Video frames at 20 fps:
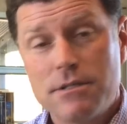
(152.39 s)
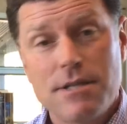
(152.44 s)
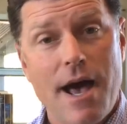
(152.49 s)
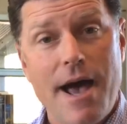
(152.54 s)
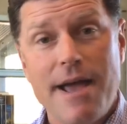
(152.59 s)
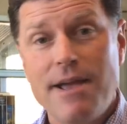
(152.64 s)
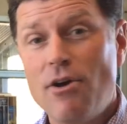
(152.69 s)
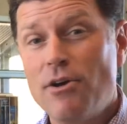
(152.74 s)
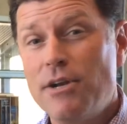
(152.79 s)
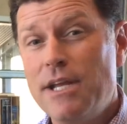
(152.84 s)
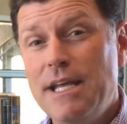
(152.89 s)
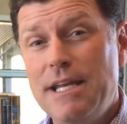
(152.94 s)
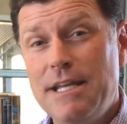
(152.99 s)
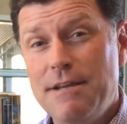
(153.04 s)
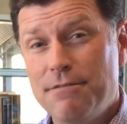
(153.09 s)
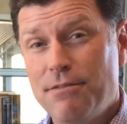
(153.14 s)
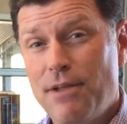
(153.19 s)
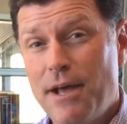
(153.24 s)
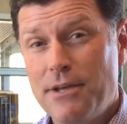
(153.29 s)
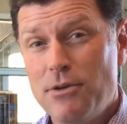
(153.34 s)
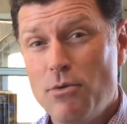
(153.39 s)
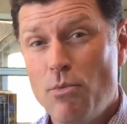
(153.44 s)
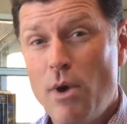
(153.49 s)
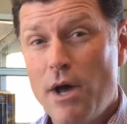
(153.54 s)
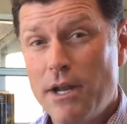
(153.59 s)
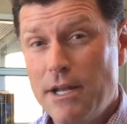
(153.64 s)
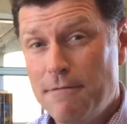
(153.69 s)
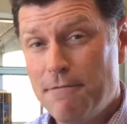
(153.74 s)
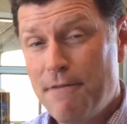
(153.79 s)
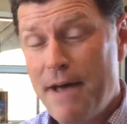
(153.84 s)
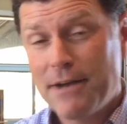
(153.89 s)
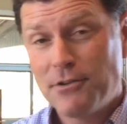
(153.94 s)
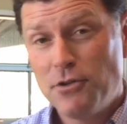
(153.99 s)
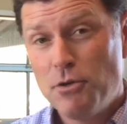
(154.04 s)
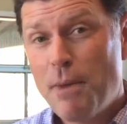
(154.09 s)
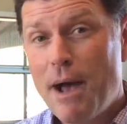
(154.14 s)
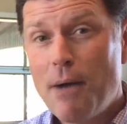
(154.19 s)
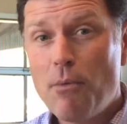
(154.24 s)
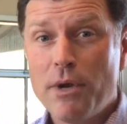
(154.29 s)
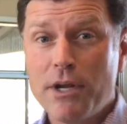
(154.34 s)
Tie on any fly you want. In fact,
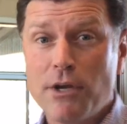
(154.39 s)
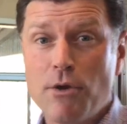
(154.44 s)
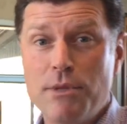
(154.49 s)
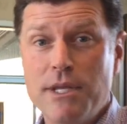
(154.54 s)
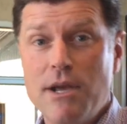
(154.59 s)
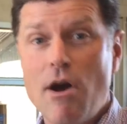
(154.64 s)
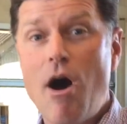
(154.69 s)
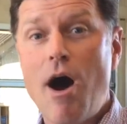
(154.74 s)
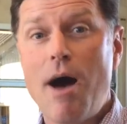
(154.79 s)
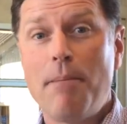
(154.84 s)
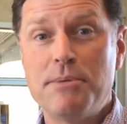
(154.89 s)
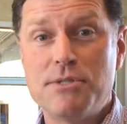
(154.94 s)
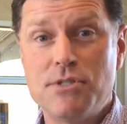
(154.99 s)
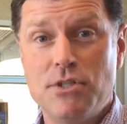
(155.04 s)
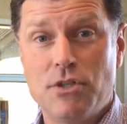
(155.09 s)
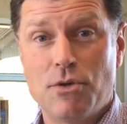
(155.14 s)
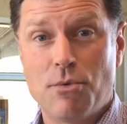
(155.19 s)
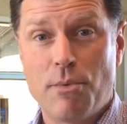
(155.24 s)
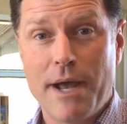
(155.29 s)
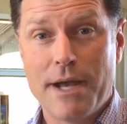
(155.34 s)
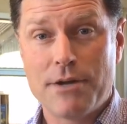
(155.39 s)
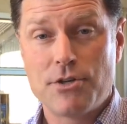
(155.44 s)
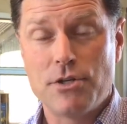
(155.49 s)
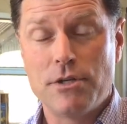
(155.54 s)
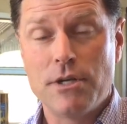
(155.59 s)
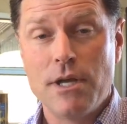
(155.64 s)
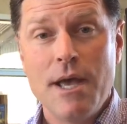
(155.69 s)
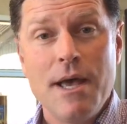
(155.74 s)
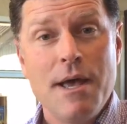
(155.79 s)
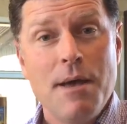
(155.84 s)
you might want to go the opposite direction.